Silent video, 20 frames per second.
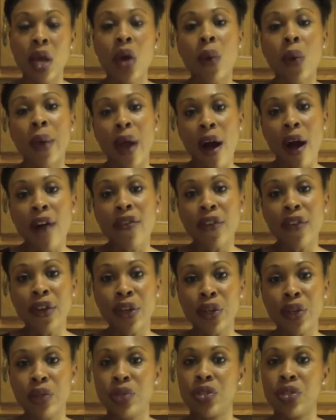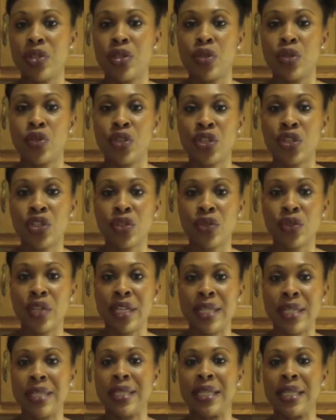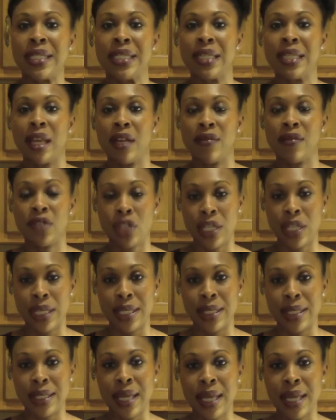we often use the nutritional yeast instead of cheese.